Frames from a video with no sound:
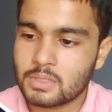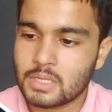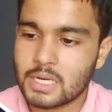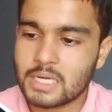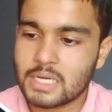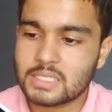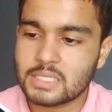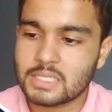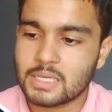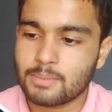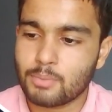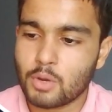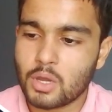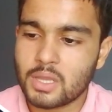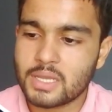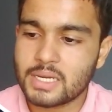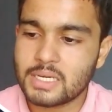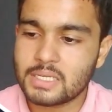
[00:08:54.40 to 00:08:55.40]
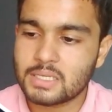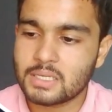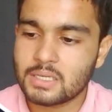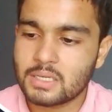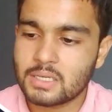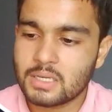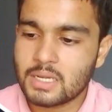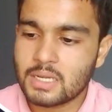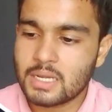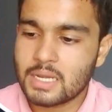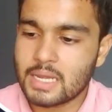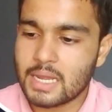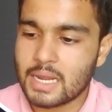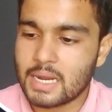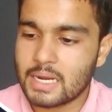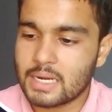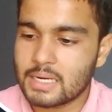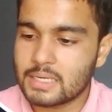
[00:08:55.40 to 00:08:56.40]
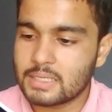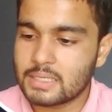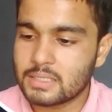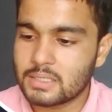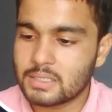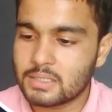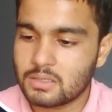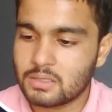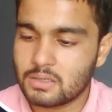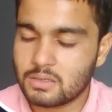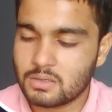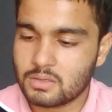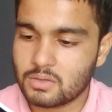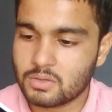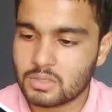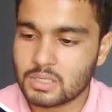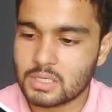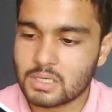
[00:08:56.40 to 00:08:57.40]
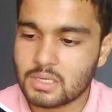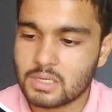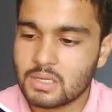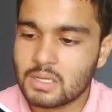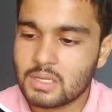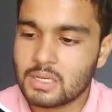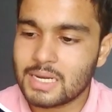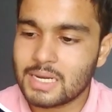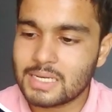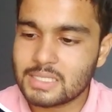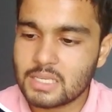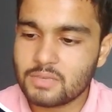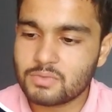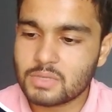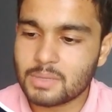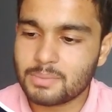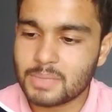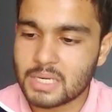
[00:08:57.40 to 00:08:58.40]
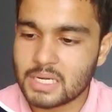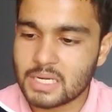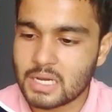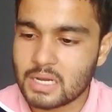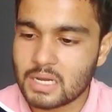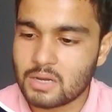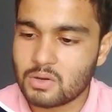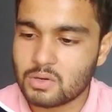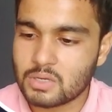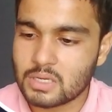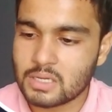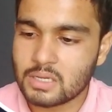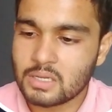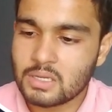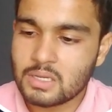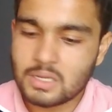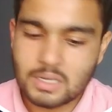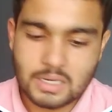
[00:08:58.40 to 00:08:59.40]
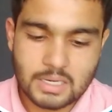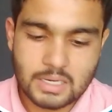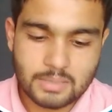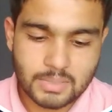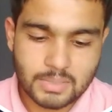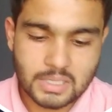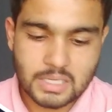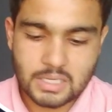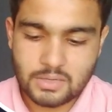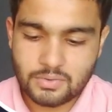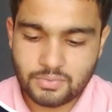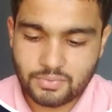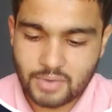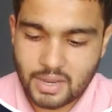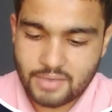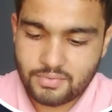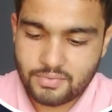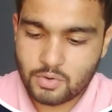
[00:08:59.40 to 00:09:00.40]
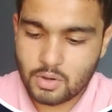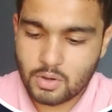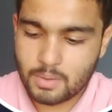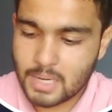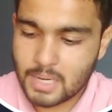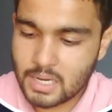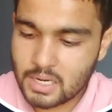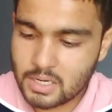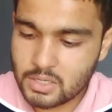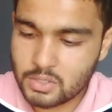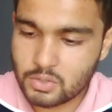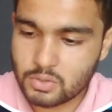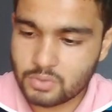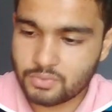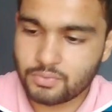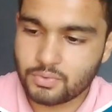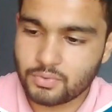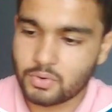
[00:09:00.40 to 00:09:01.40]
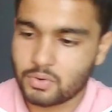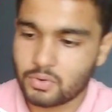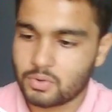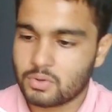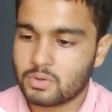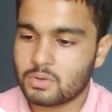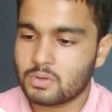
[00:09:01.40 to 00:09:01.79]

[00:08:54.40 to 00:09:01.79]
Let's deploy it, and okay, let's give some data. Okay, let me give 5 comma 4.